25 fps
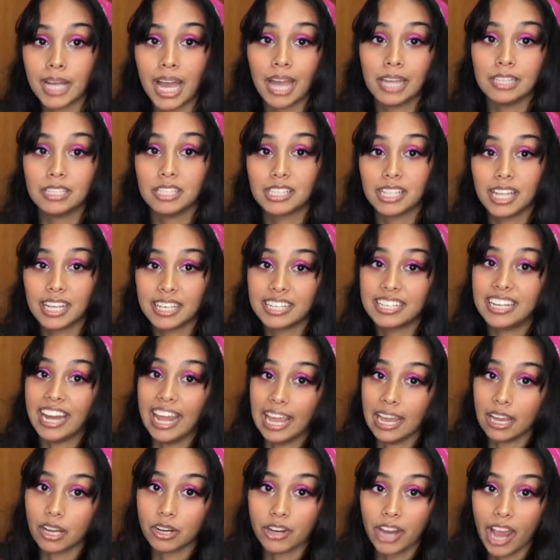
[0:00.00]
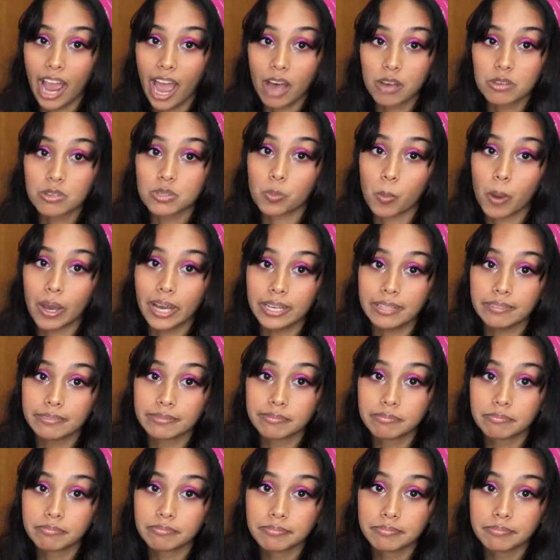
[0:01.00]
I look like an angry
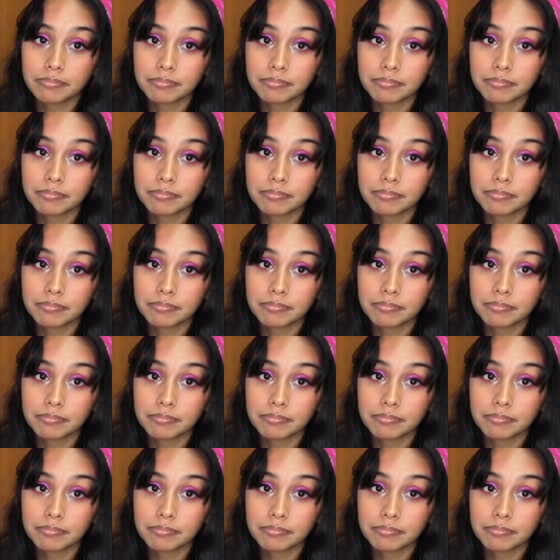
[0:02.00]
housewife.